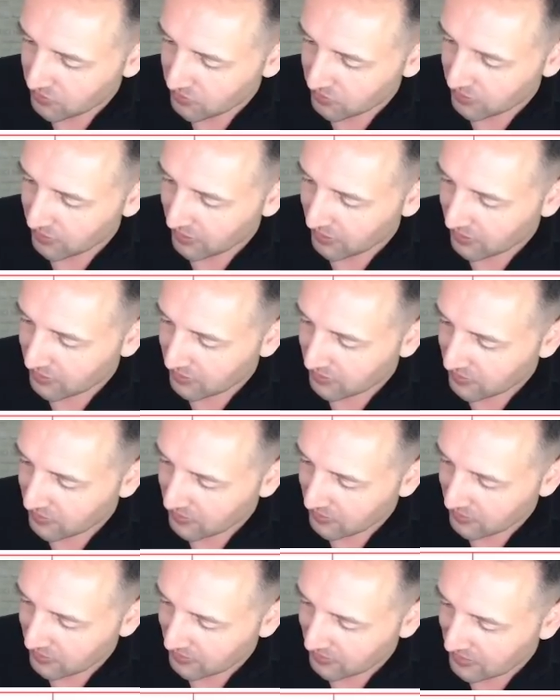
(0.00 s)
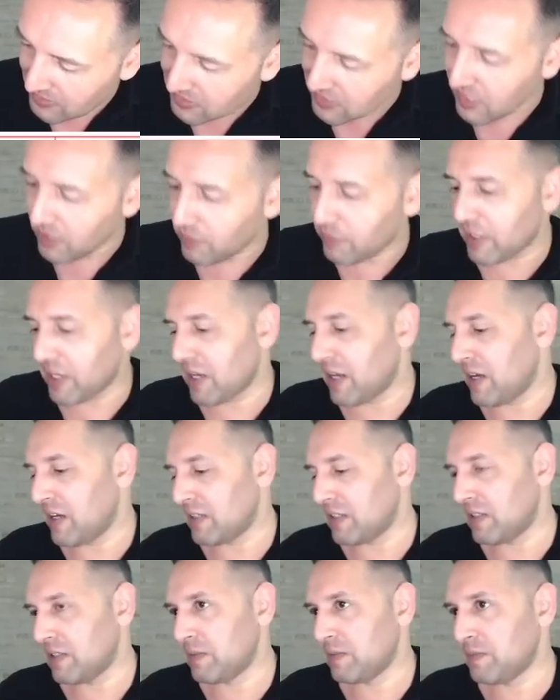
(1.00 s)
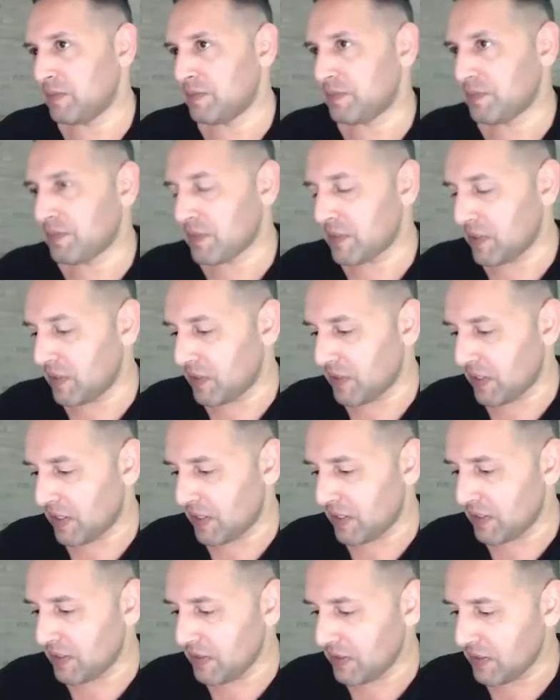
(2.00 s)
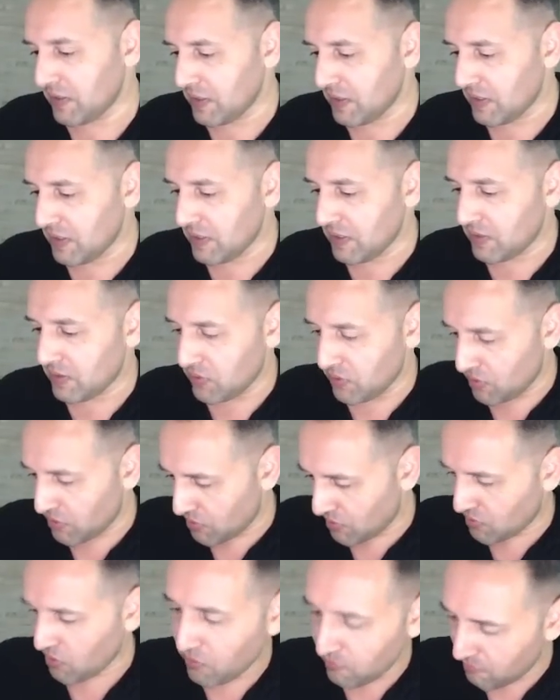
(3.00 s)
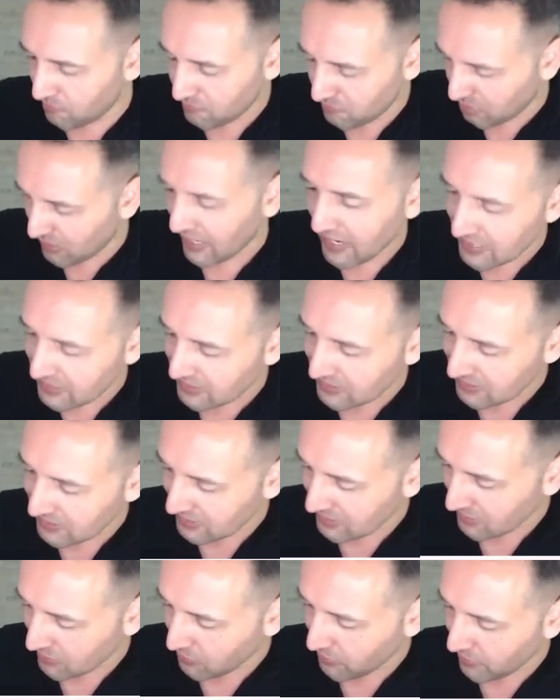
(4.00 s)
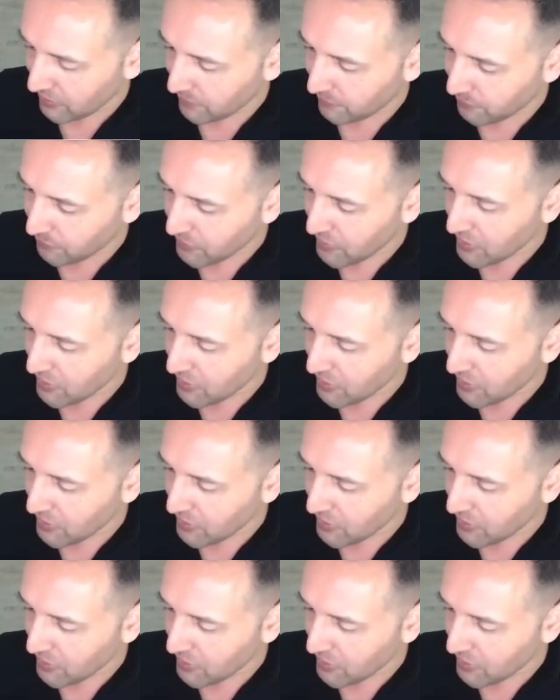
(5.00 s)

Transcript: that, and that's coming out. Okay, stop, planted in the ground.